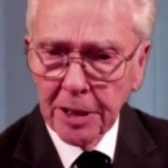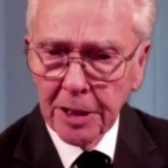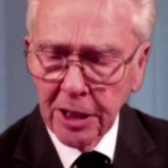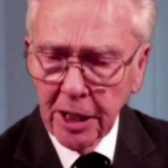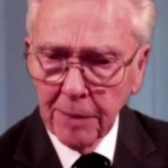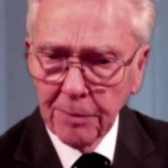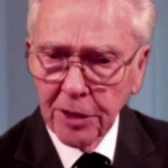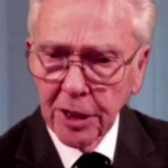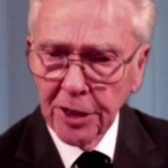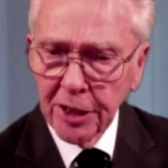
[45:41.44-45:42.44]
But
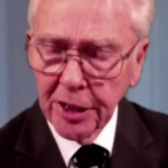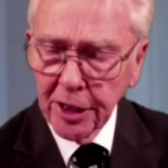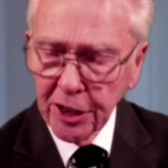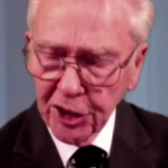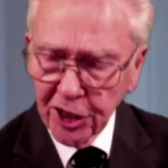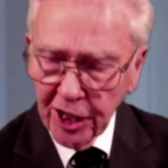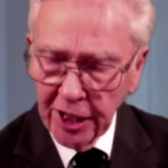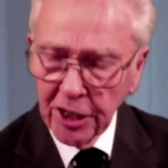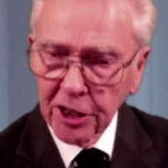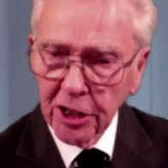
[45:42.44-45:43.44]
times did
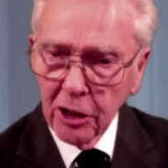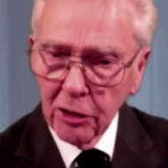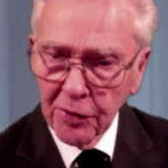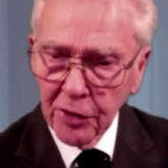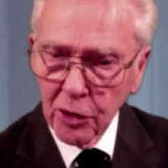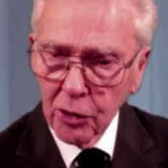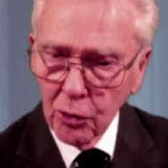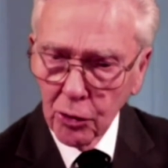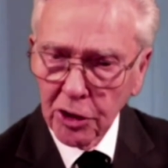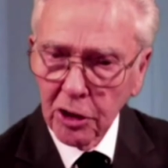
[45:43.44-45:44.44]
change over the
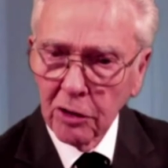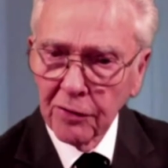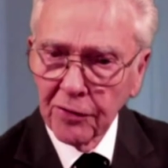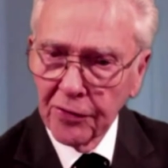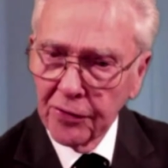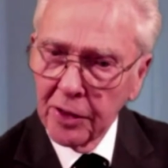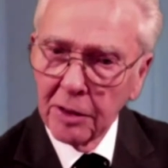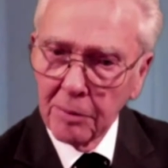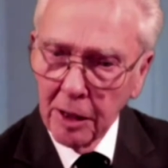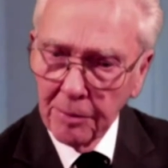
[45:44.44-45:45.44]
course of
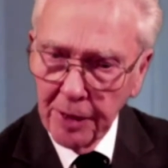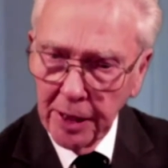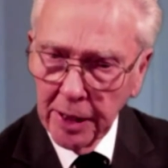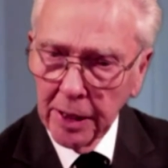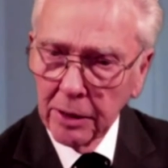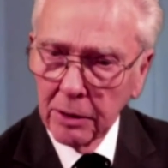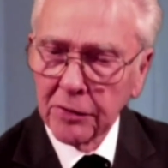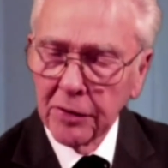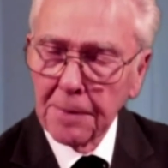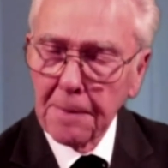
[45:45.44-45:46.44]
my being in
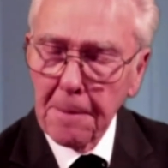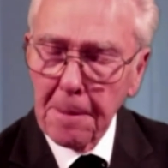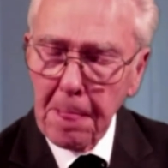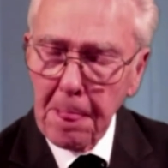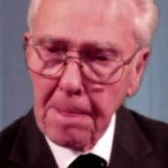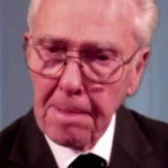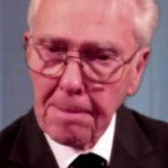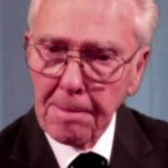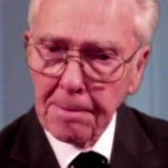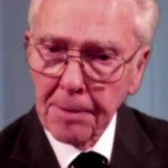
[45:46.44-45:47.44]
Oxford.
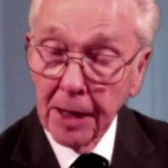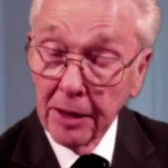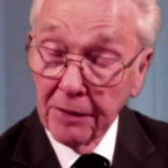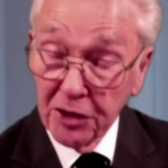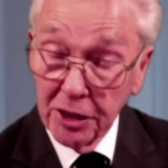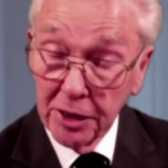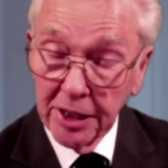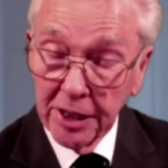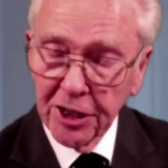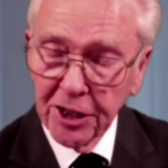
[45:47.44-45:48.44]
And it
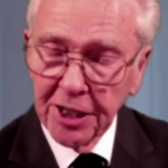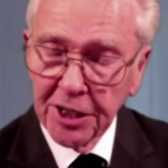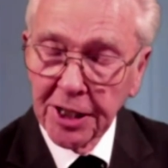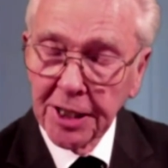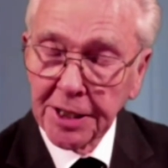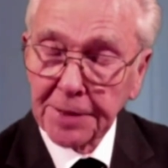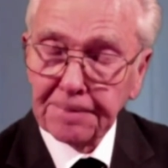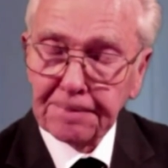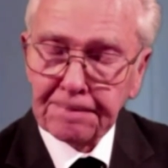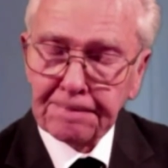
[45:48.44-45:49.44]
certainly changed
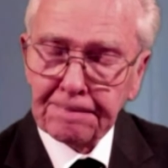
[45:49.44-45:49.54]
since.